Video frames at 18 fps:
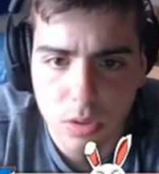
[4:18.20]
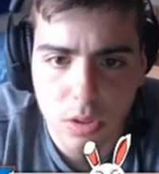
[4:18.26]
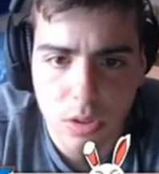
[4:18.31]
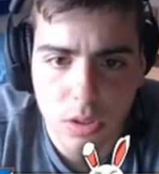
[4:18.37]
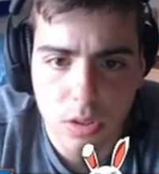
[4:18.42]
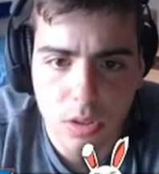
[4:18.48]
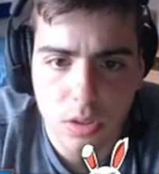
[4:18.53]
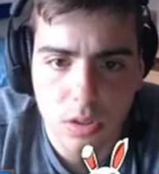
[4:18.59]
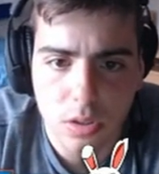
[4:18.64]

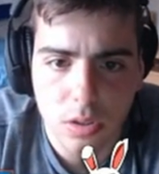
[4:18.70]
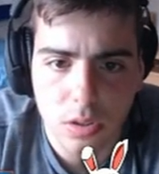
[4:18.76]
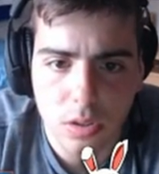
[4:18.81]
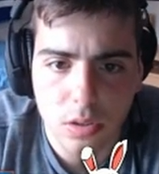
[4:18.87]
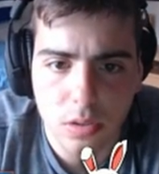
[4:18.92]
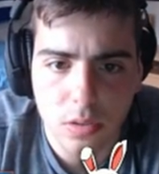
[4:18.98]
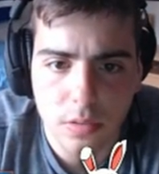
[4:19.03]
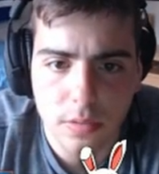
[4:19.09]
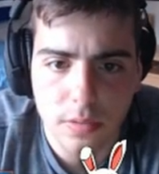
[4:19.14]

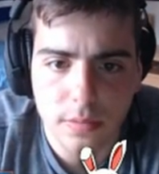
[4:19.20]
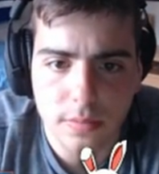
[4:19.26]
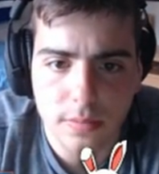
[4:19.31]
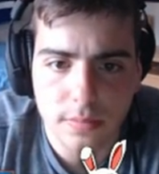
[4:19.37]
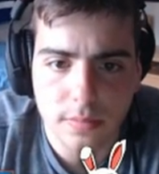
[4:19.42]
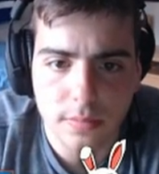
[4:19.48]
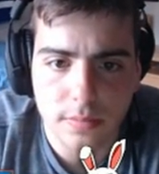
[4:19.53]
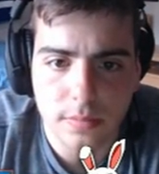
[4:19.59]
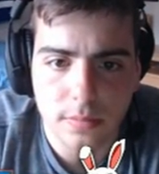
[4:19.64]

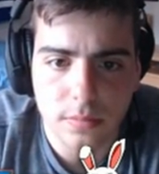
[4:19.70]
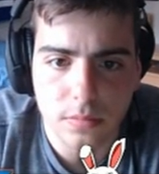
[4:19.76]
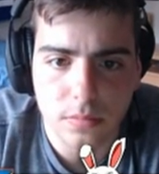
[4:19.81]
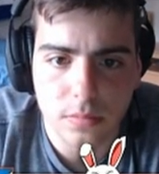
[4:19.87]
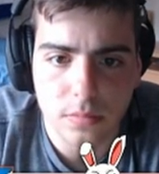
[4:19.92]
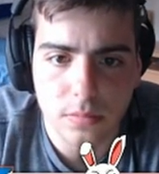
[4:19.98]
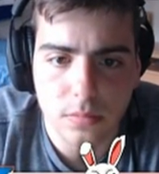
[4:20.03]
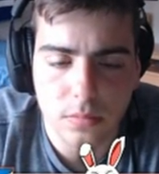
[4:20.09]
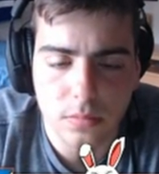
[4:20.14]

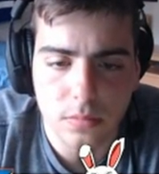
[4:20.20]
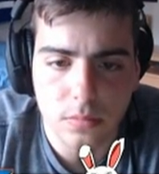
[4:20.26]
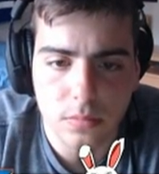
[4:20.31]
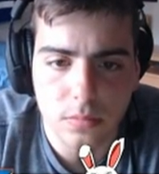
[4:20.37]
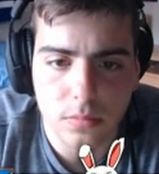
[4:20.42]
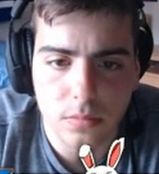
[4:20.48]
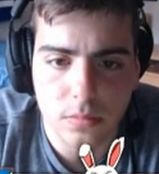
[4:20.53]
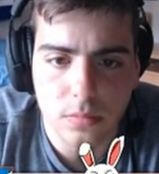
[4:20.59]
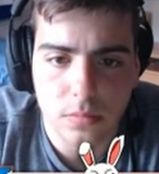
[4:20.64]

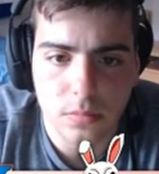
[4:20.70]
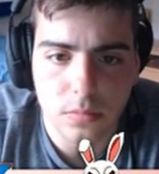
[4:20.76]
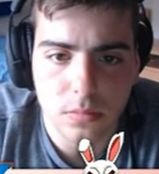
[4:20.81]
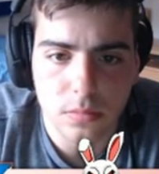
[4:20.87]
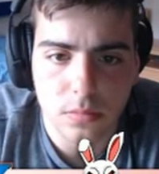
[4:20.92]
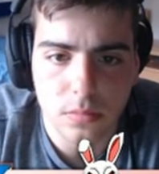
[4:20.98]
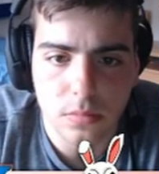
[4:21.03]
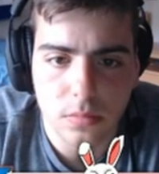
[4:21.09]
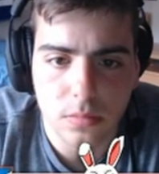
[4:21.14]

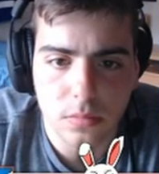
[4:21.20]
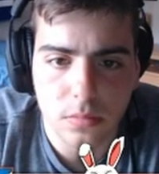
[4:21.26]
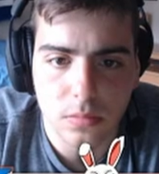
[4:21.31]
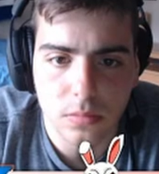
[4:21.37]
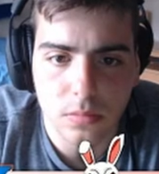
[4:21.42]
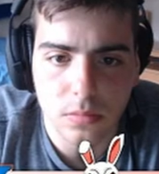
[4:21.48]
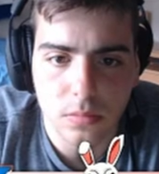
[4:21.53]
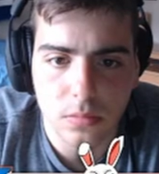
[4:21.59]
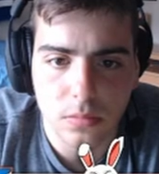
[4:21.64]

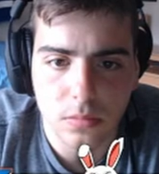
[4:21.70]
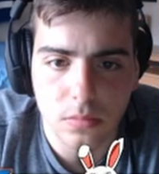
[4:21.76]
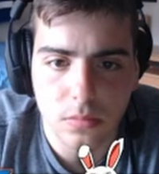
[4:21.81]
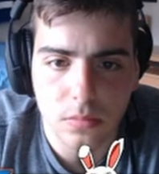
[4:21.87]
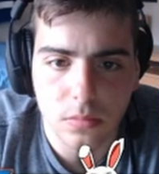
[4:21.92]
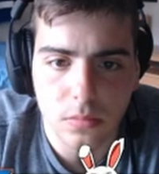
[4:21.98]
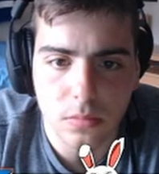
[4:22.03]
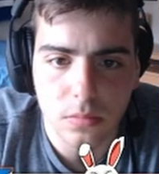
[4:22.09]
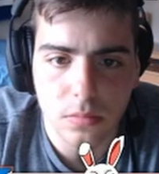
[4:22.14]

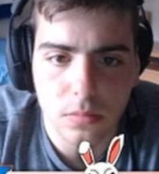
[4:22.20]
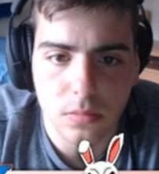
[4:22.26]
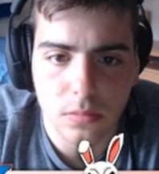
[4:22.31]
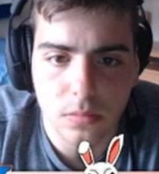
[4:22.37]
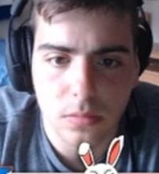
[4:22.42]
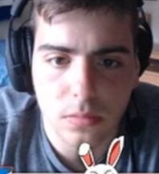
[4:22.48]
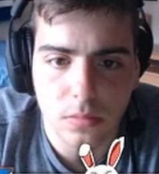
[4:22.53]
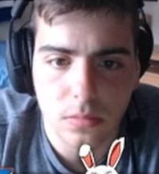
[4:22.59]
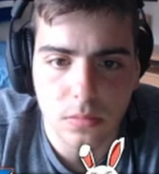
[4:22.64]

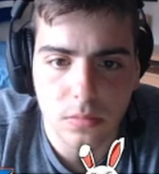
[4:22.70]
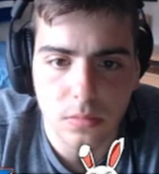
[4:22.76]
No one is speaking in this clip.